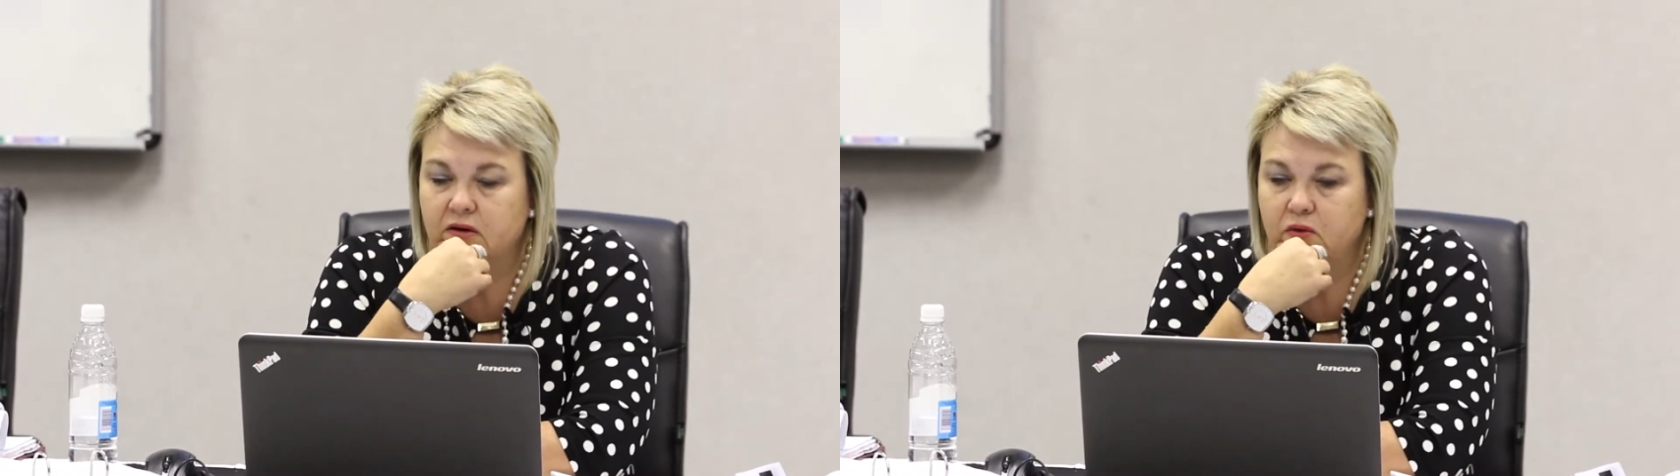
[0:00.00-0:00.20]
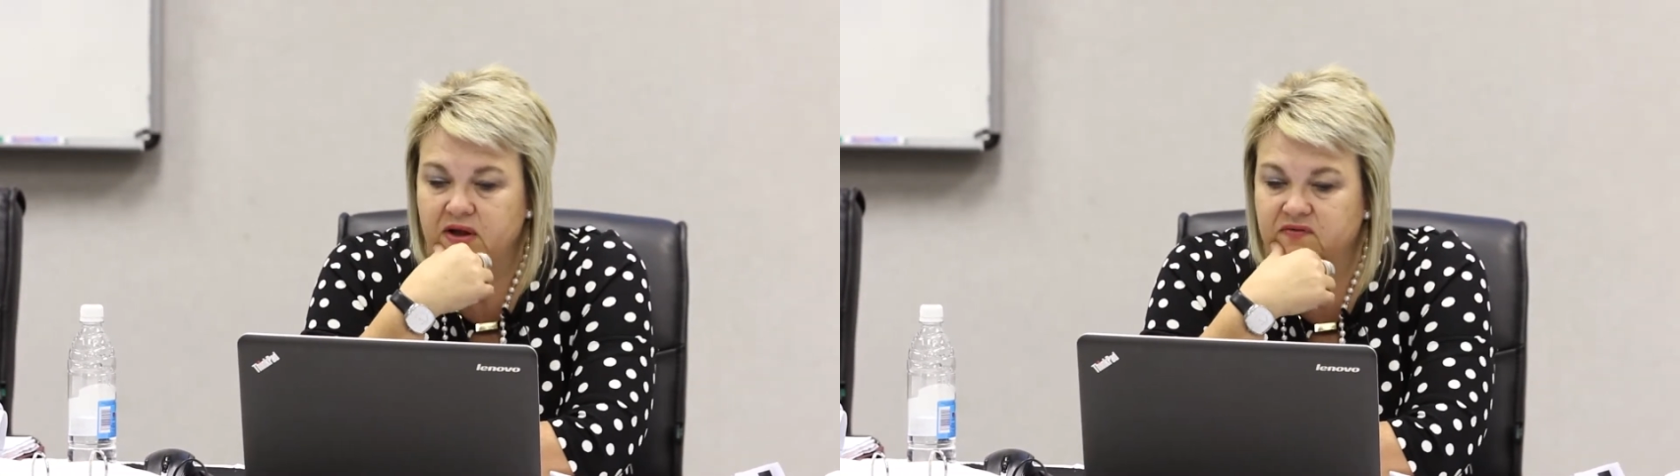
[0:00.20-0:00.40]

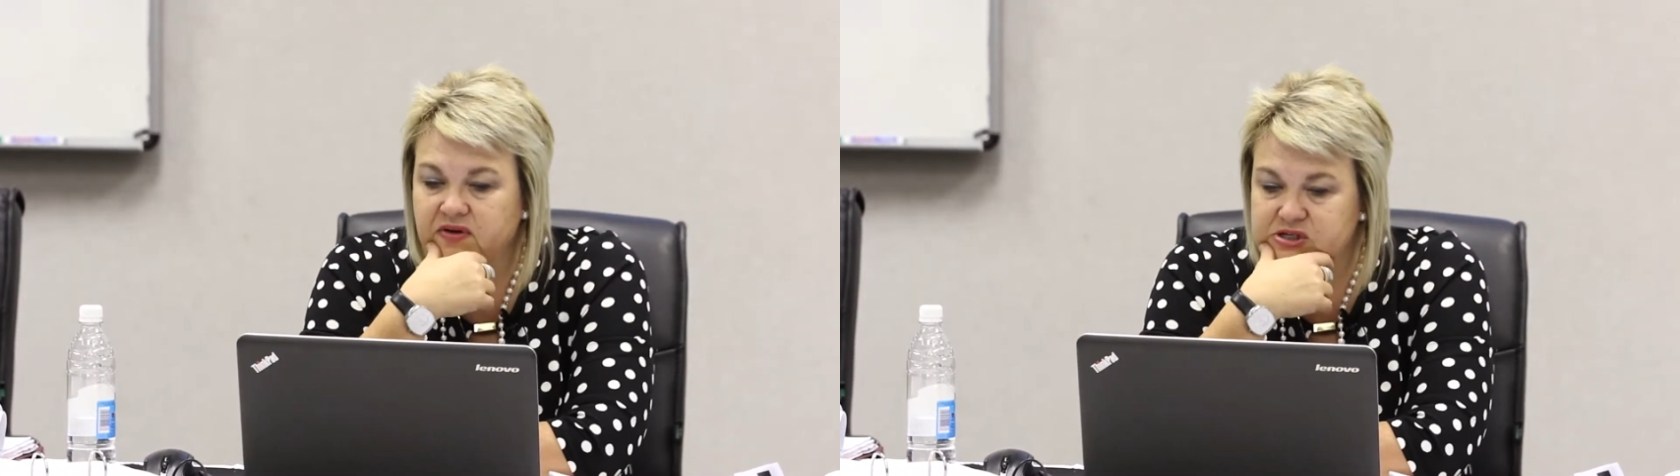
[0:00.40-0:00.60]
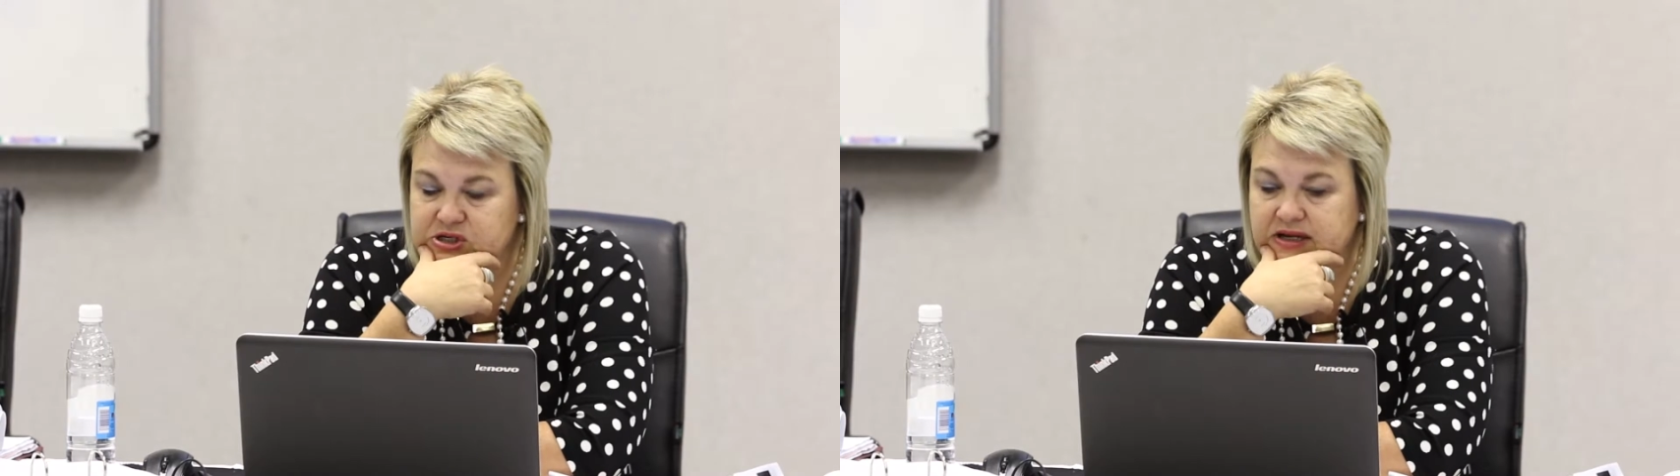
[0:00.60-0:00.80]
quite
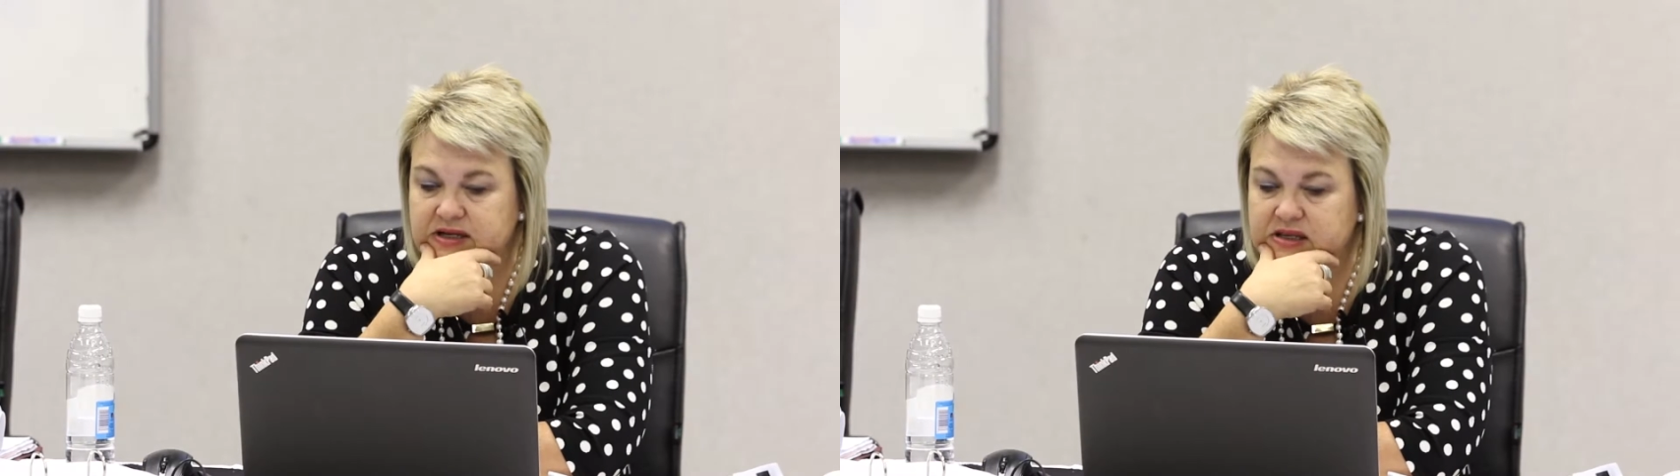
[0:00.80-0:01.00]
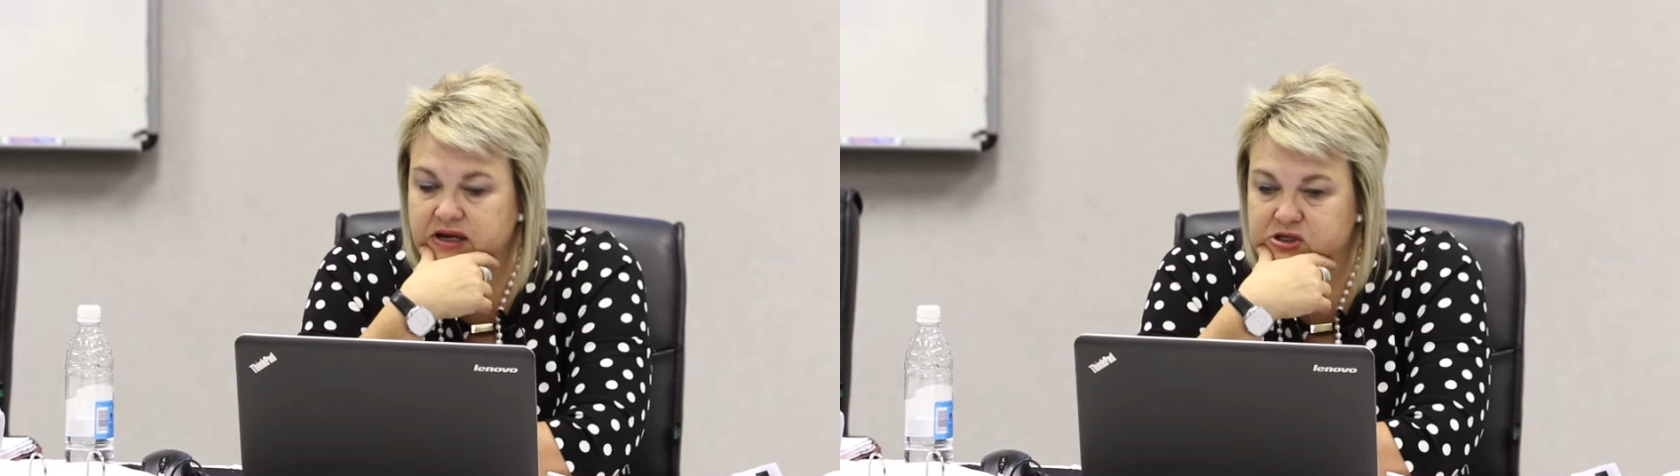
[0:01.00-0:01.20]

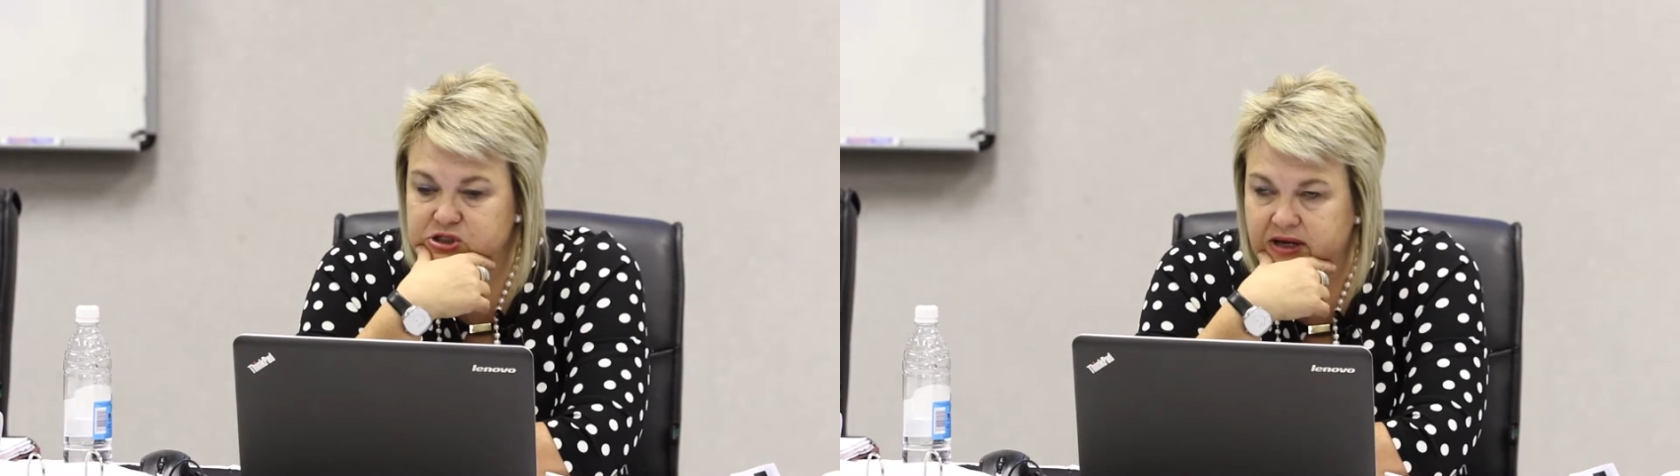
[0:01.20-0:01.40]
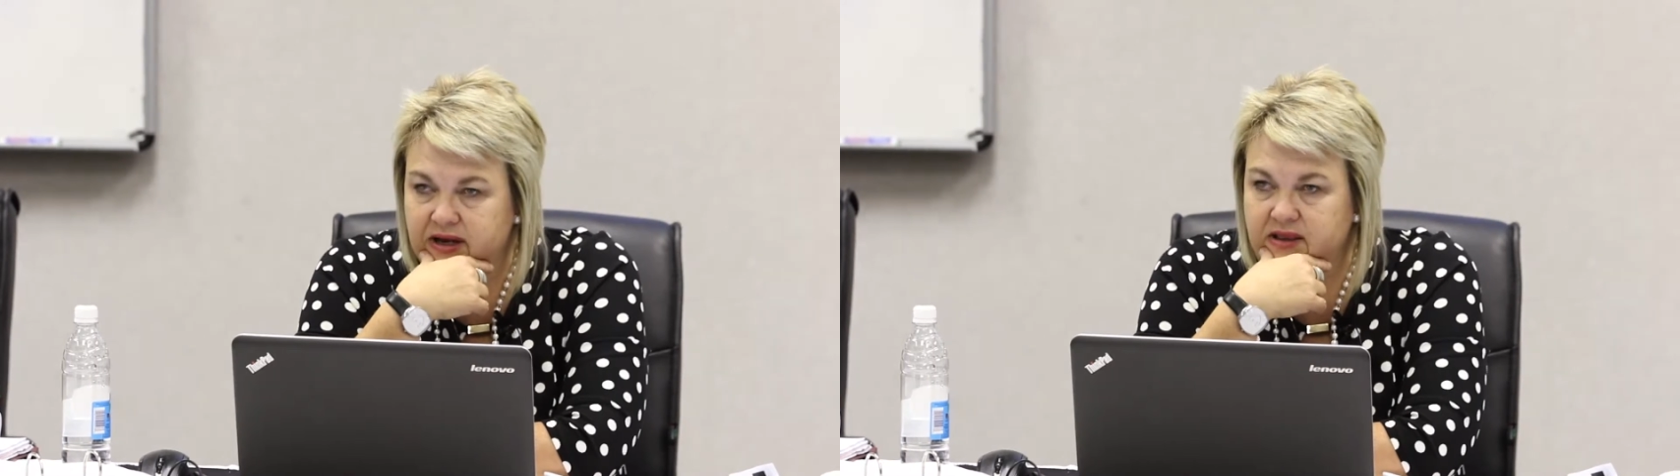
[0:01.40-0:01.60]
vigilant and
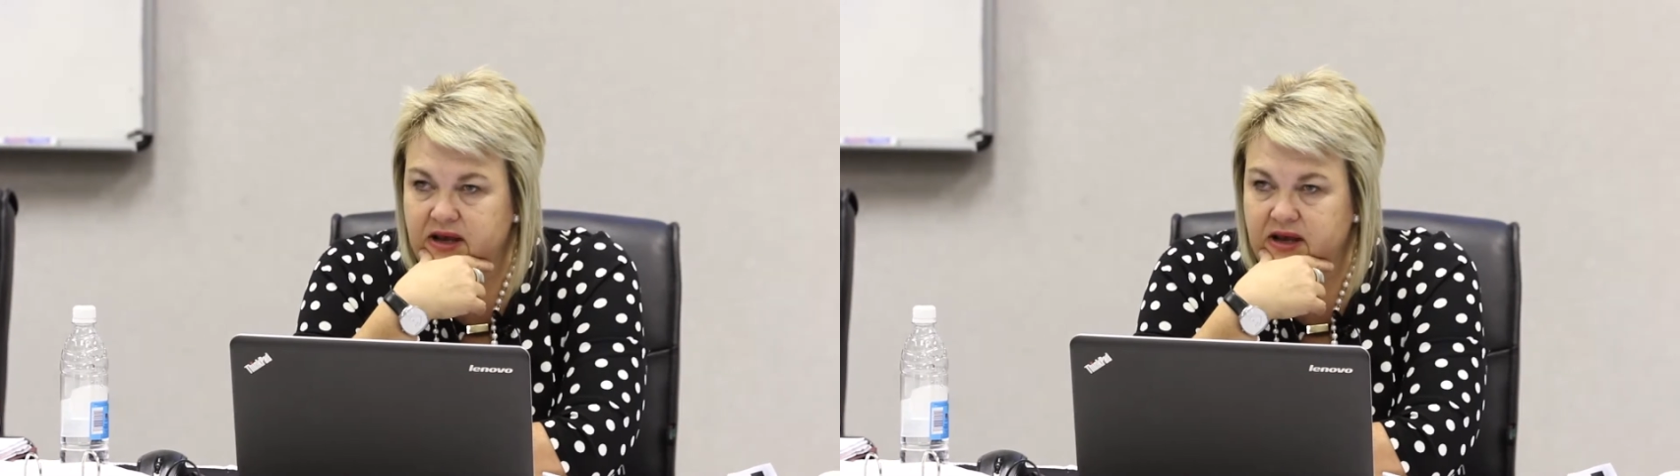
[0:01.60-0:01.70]
check